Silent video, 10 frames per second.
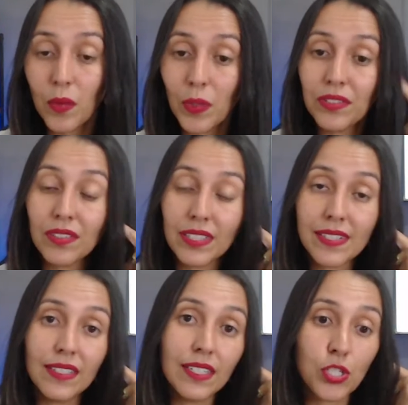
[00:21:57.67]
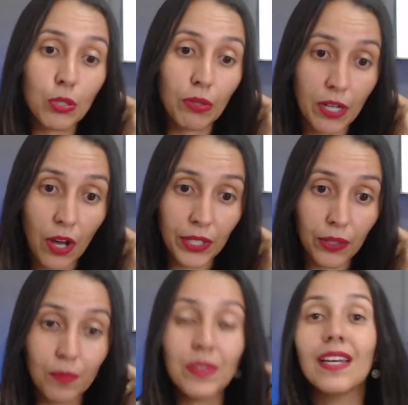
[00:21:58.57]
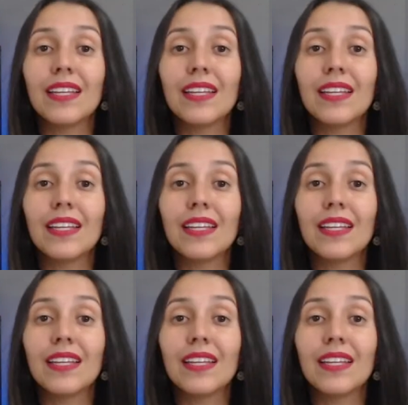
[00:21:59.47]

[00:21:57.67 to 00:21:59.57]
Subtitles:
When they're listening to an audio,